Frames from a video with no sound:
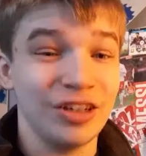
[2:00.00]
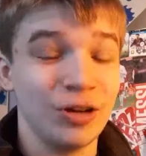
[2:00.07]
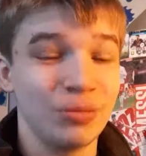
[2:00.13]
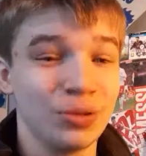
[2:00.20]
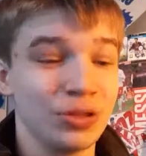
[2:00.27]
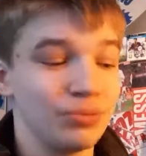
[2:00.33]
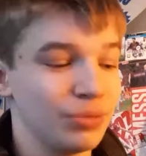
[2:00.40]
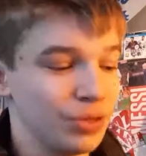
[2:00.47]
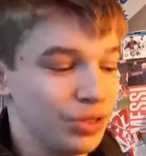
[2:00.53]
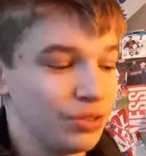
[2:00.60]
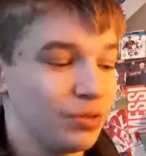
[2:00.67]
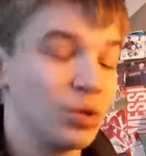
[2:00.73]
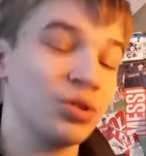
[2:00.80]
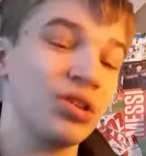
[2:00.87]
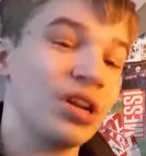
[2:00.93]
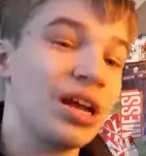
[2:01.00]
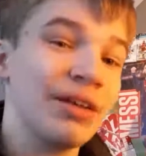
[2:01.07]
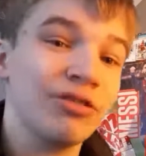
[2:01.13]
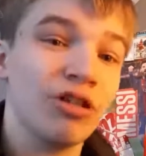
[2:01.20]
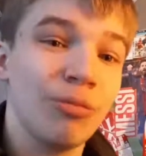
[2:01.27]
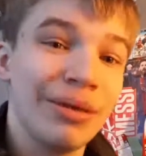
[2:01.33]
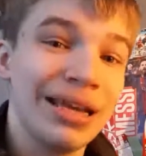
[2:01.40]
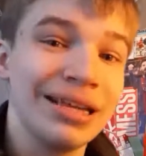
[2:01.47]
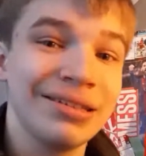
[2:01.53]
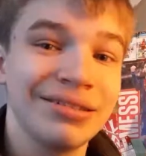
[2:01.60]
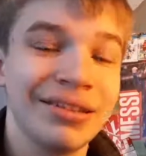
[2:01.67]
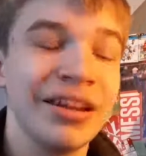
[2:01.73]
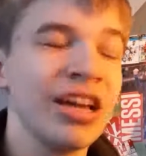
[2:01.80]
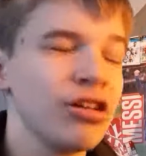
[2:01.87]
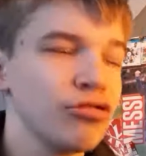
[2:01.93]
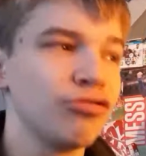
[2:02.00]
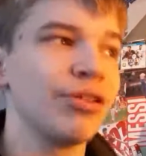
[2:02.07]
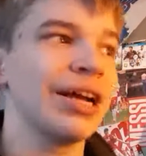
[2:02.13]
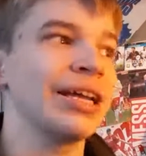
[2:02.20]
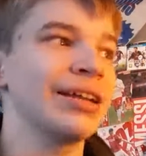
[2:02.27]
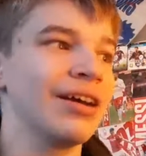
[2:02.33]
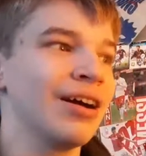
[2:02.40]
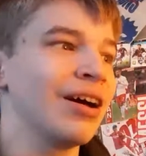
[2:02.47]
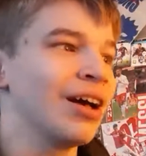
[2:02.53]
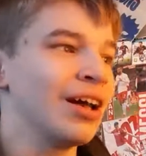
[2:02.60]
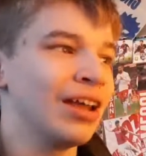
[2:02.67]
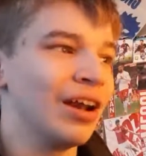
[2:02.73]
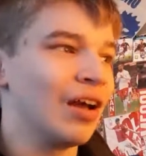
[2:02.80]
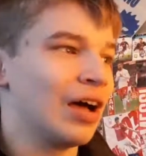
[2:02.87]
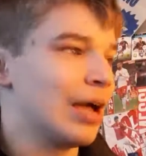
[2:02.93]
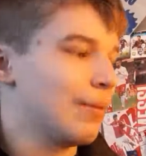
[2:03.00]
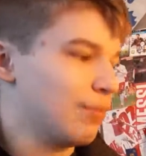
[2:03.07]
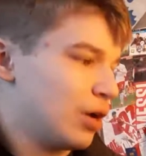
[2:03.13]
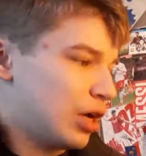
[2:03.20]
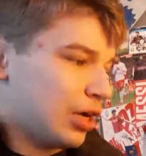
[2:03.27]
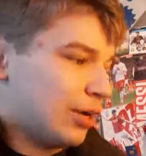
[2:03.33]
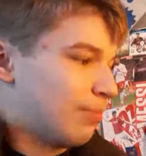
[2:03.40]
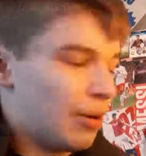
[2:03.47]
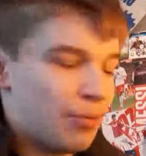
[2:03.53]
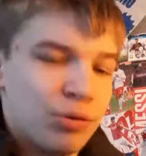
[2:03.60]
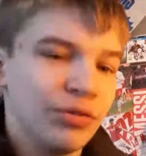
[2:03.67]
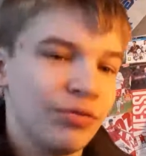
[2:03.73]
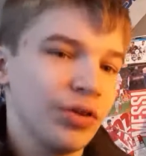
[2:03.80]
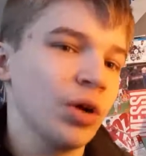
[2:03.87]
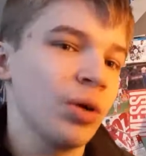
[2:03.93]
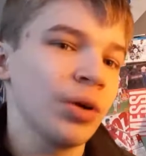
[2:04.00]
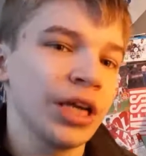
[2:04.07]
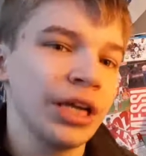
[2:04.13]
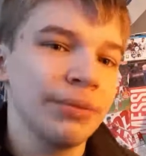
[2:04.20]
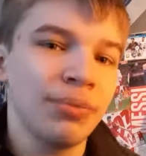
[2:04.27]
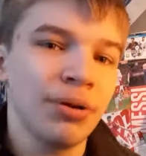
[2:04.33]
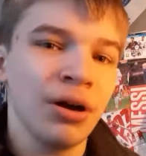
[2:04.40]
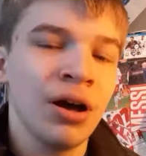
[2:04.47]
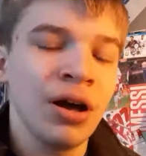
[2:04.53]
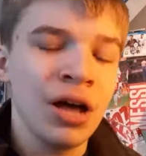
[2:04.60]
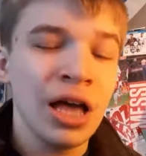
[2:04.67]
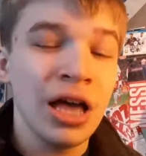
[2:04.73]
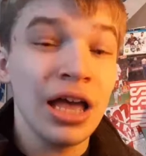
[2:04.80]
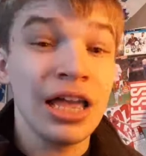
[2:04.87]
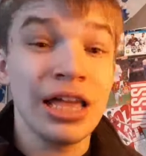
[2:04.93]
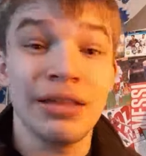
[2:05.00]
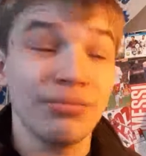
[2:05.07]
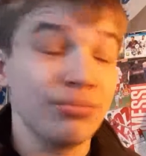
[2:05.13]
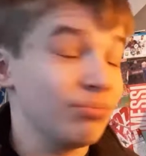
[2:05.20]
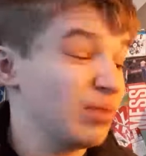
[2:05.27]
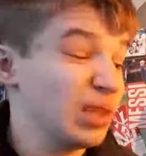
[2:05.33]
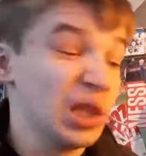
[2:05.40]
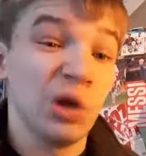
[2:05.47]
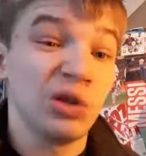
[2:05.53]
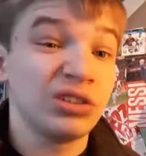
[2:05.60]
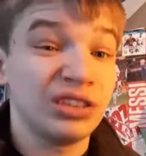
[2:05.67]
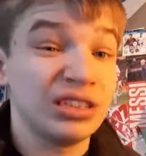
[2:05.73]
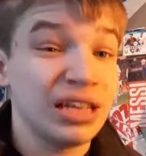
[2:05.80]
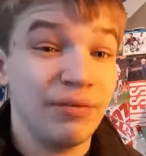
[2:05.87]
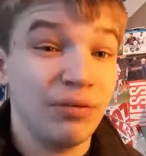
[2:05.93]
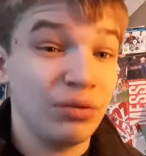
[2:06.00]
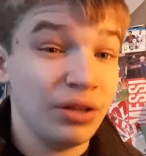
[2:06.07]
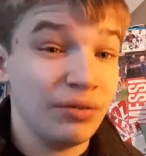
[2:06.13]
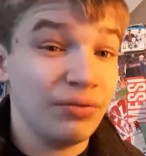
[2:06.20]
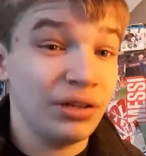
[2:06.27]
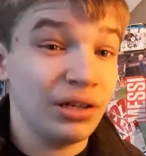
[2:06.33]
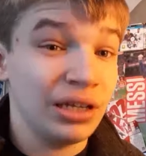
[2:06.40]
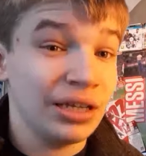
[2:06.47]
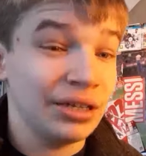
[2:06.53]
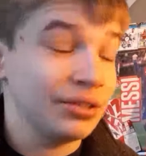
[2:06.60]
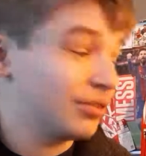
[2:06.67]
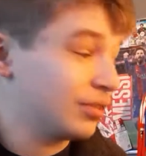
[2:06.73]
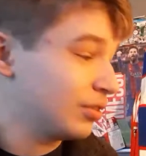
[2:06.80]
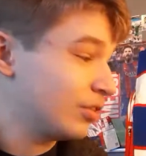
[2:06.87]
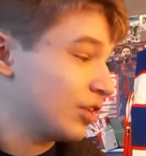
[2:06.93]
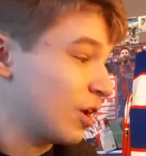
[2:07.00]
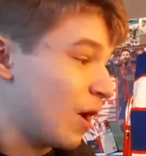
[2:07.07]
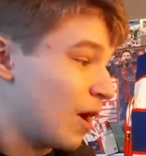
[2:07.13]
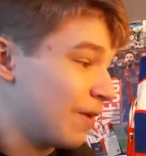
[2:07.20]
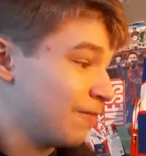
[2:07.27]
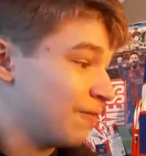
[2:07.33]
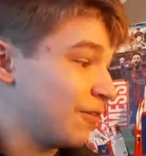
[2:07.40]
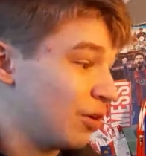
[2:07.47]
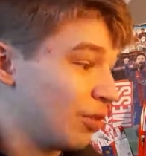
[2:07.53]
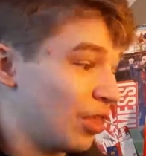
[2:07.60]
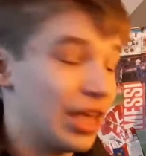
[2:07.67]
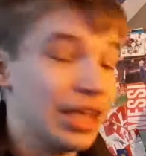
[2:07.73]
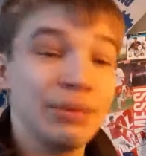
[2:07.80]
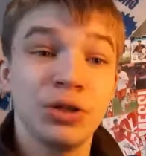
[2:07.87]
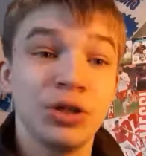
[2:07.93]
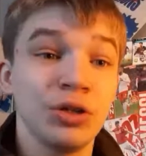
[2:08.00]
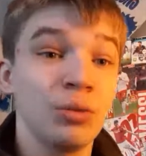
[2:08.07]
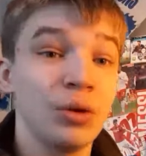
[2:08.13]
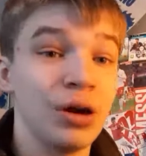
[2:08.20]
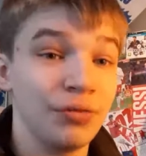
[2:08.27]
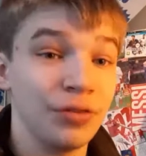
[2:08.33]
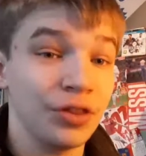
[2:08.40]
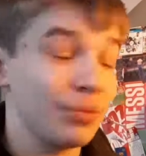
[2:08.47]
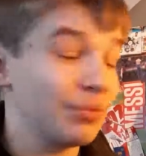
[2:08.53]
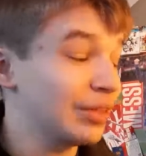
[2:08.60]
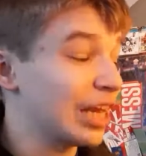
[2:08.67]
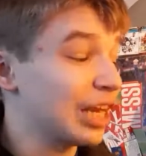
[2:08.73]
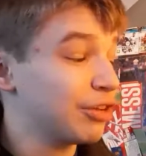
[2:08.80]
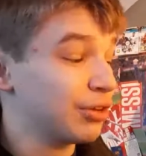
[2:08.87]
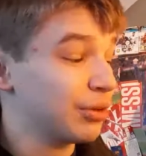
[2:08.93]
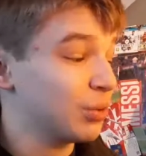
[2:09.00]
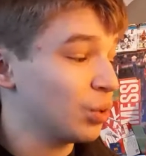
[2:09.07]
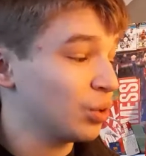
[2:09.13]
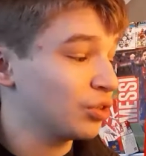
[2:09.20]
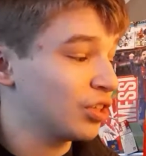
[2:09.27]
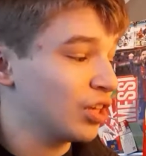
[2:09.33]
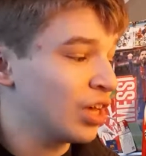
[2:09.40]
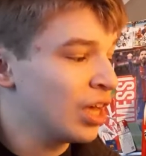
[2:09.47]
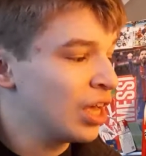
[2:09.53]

option because, of course, they don't have Tom Heaton. Reina, a proven goalkeeper in several different leagues, so I feel that he would do well for them. Danny Drinkwater,